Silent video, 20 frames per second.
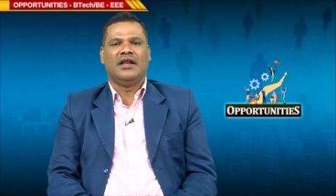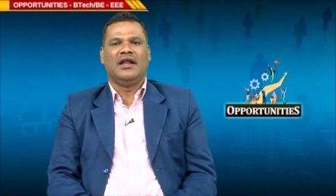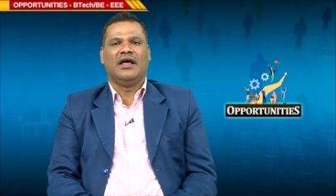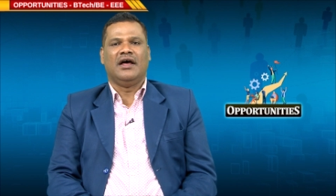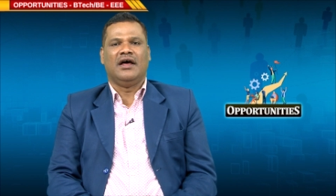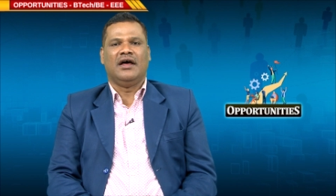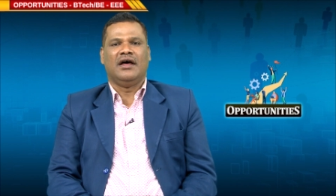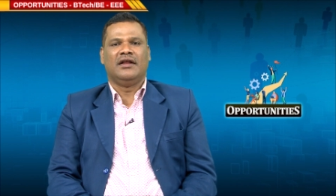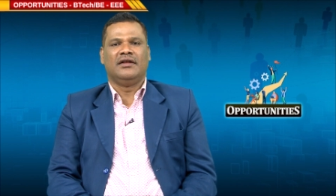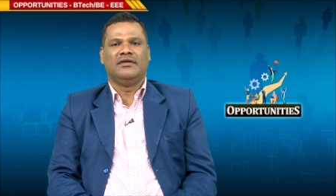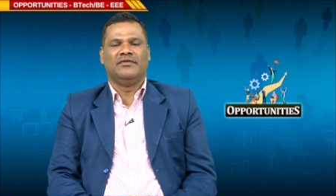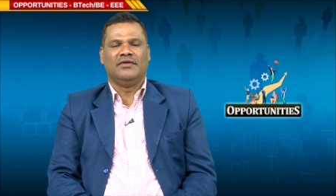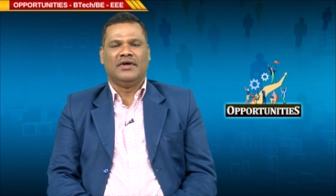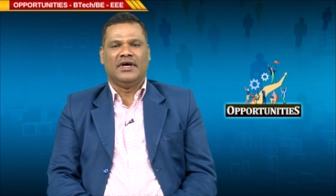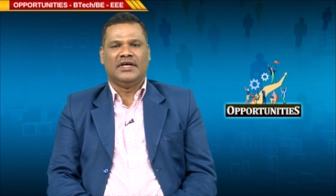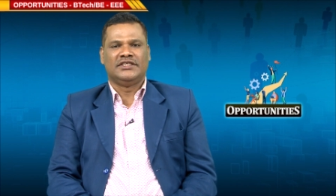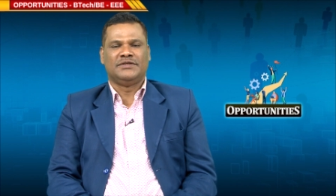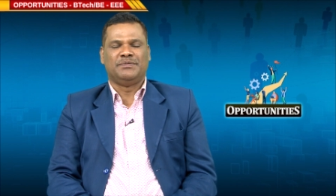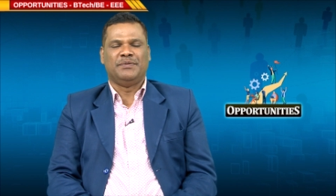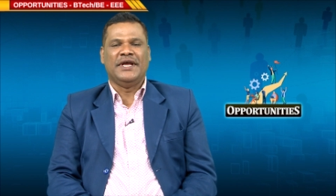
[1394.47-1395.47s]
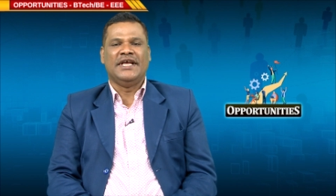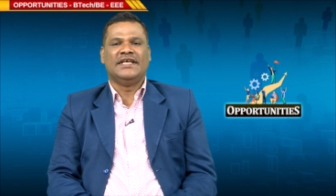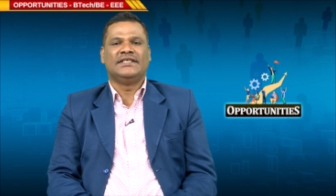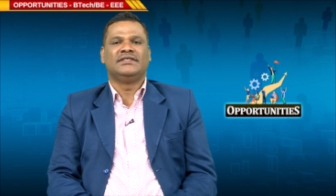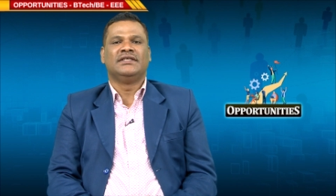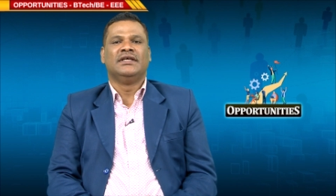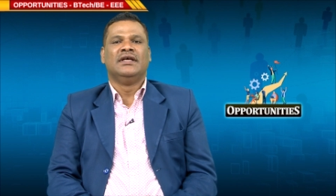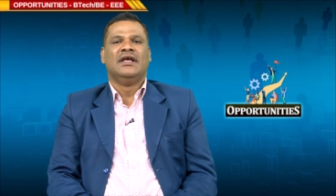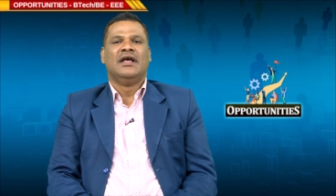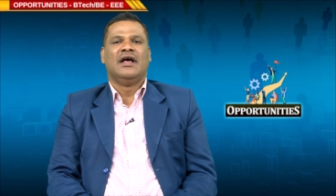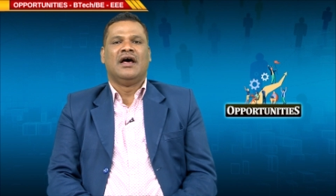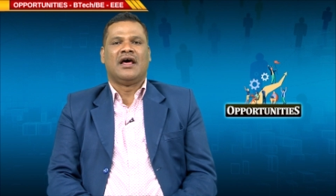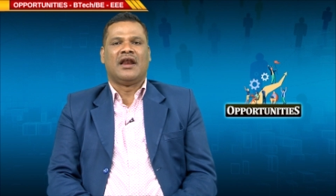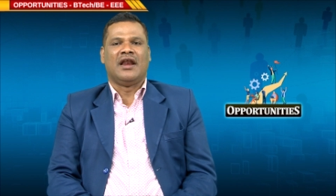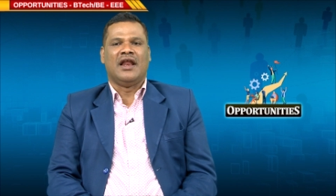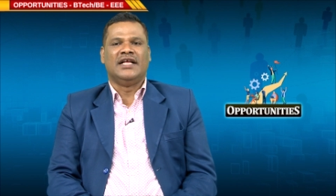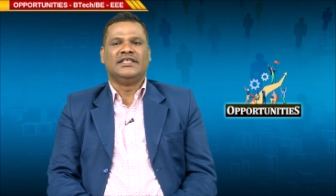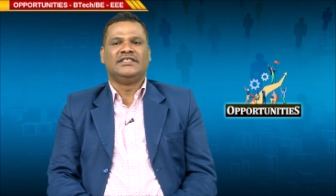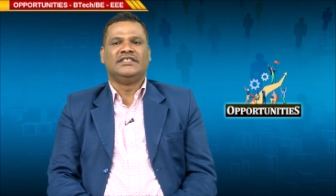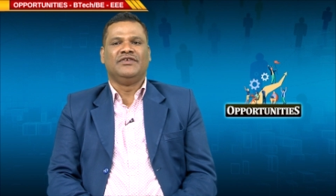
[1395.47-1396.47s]
on, on space or
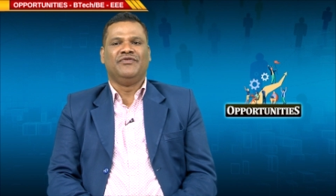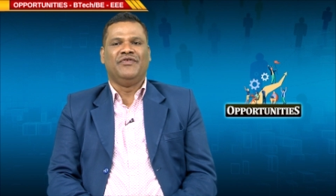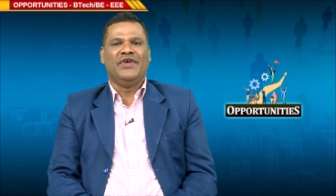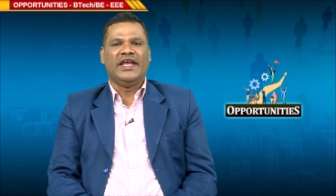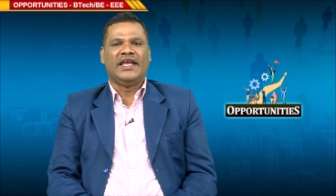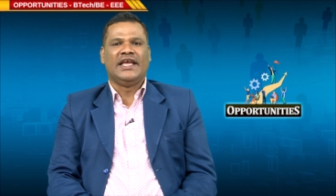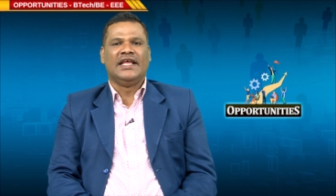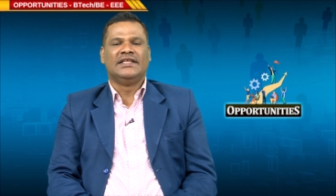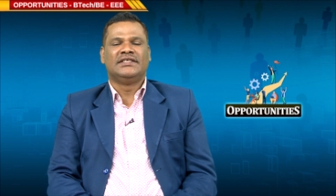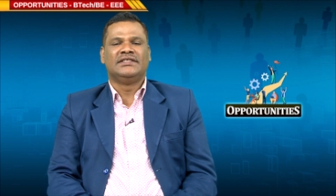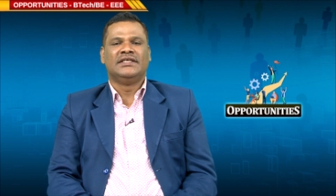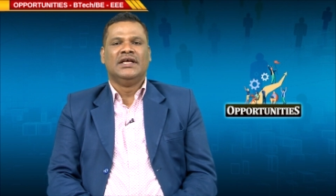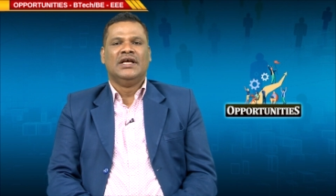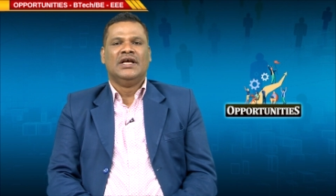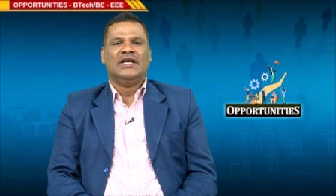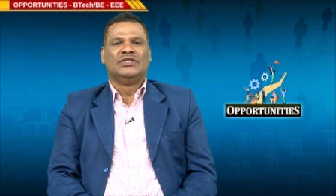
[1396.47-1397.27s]
launching vehicles.